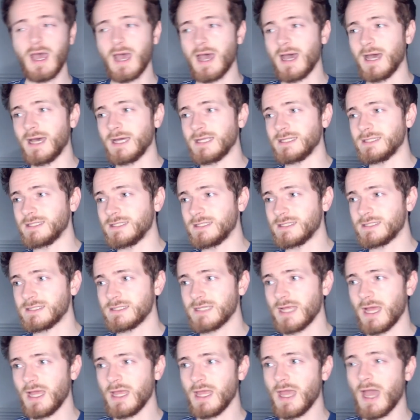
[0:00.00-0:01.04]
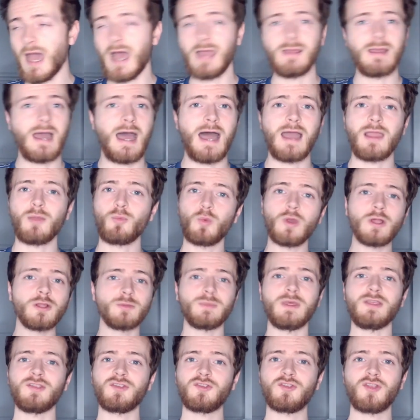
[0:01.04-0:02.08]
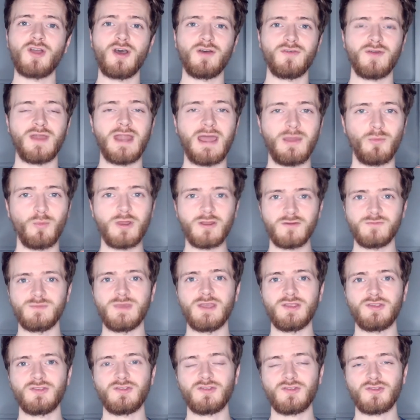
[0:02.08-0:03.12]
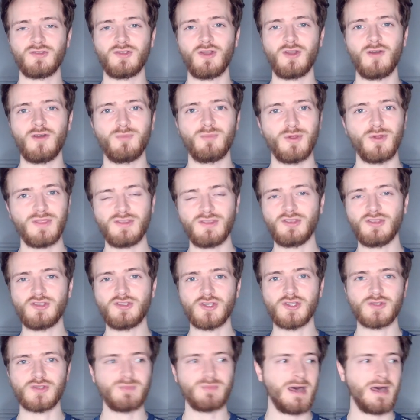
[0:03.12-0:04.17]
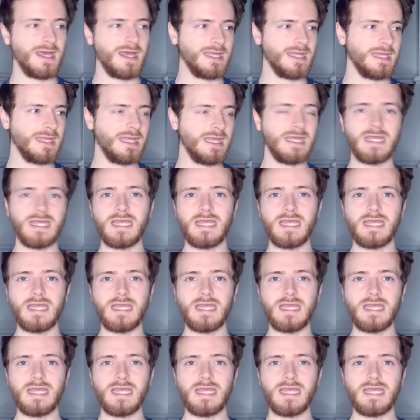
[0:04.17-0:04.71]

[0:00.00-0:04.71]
And I will miss stuff, and I will have missed stuff, but this is just my...